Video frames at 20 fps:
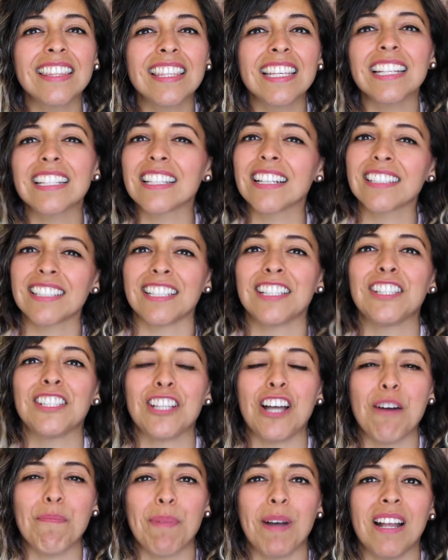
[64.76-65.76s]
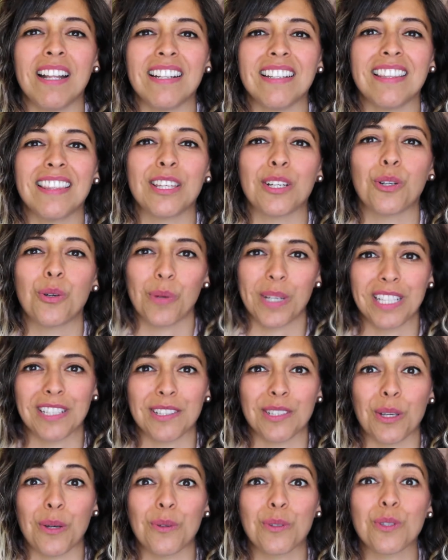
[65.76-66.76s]
it doesn't stop at the Queen's
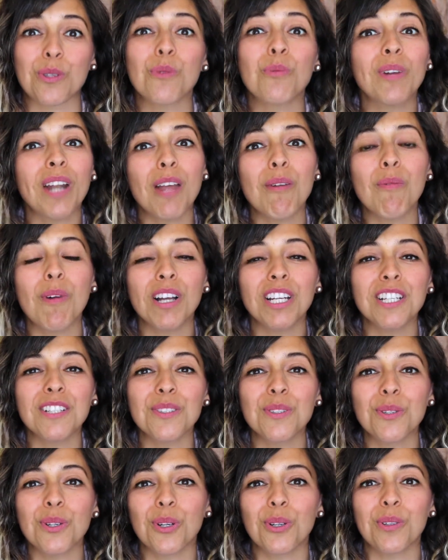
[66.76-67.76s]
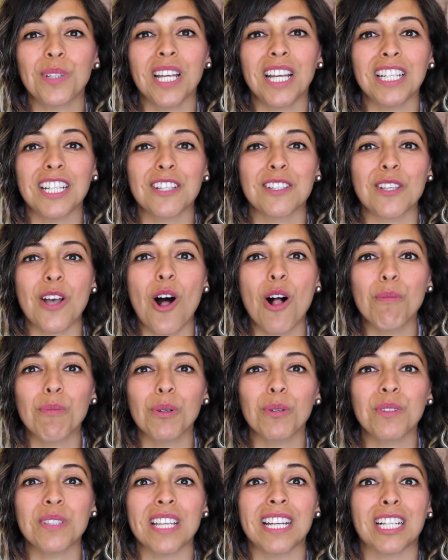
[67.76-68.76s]
Code. So what I wanted to create, it's
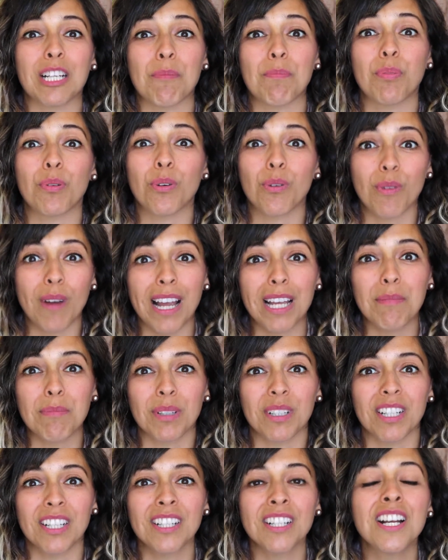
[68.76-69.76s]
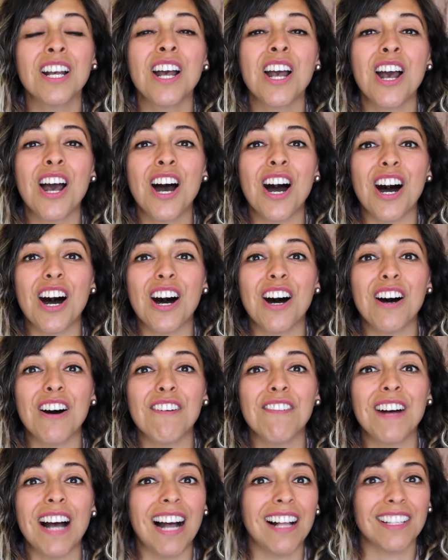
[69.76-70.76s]
almost like a primer
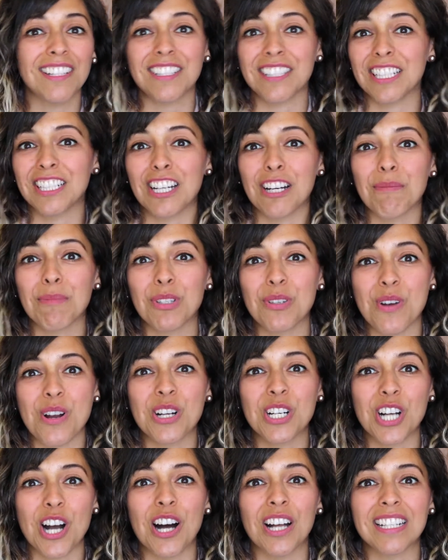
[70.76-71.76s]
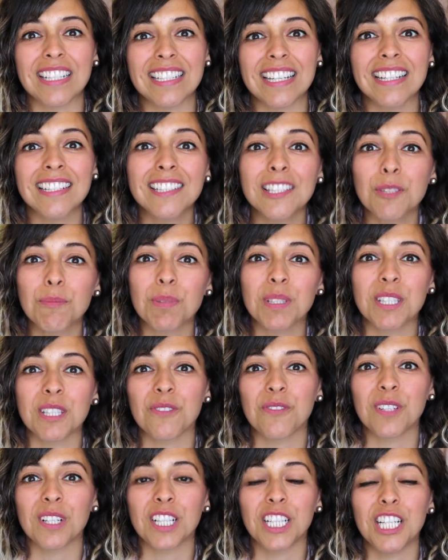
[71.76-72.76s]
of Alison Armstrong content,
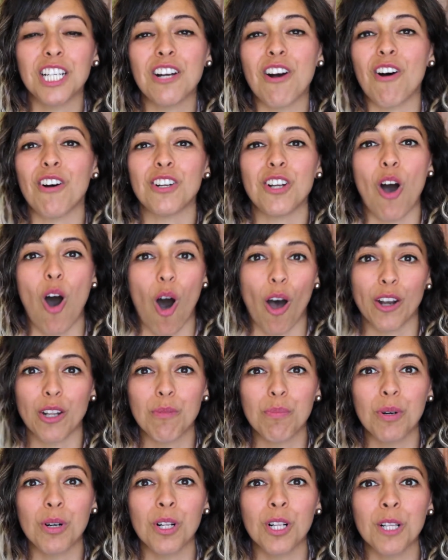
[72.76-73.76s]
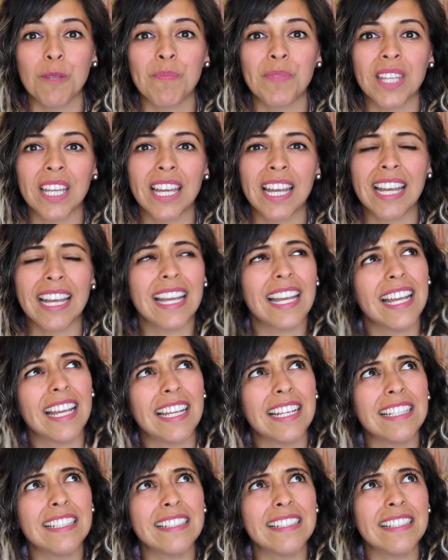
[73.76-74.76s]
specifically on Audible
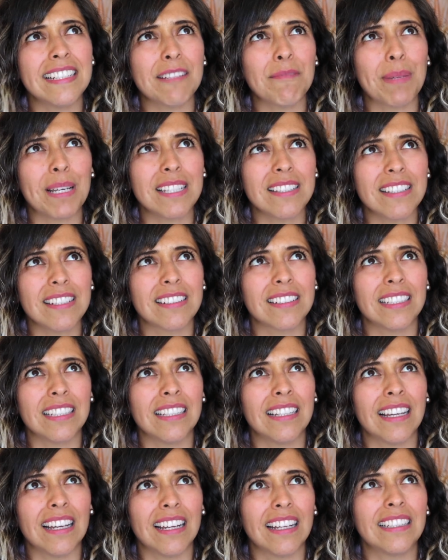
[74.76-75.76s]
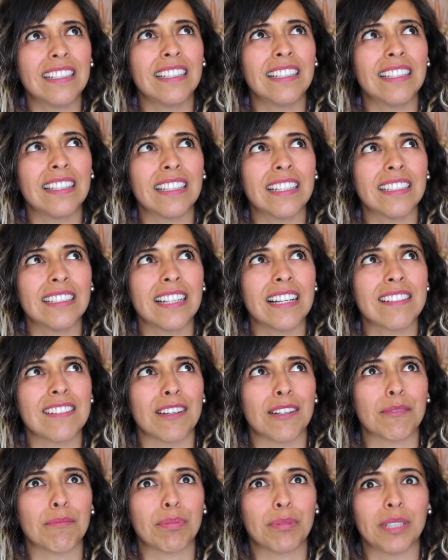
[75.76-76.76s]
and basically anything that's
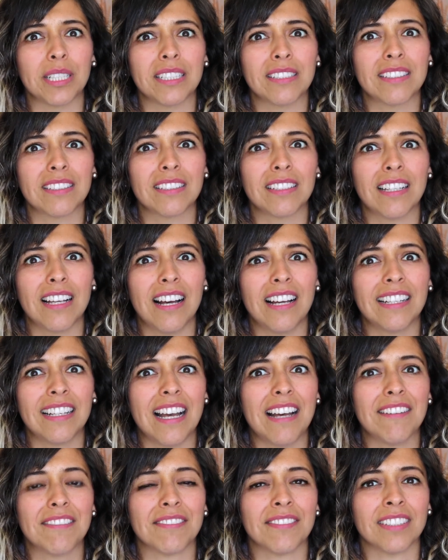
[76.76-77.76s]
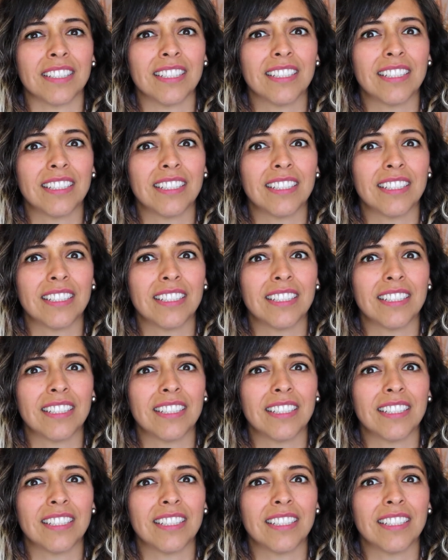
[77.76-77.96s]
on print. I have